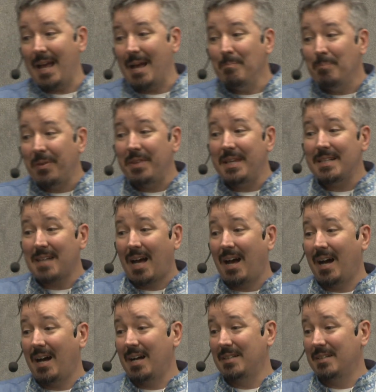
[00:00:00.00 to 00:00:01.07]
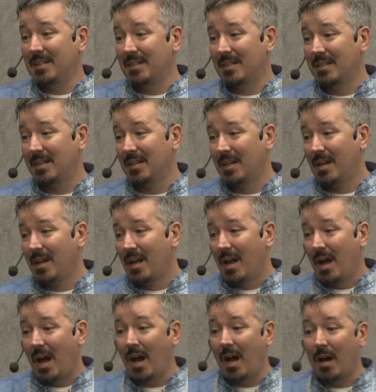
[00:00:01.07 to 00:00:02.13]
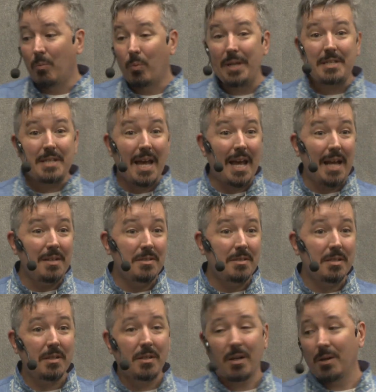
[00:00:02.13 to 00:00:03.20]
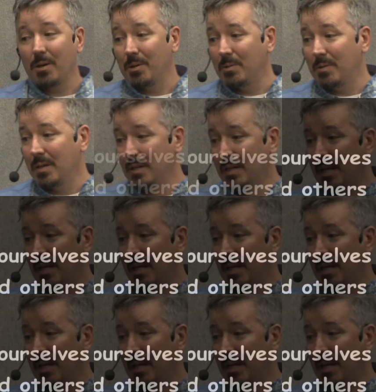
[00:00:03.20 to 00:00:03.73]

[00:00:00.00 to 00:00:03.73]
empathy is hard. We tend to go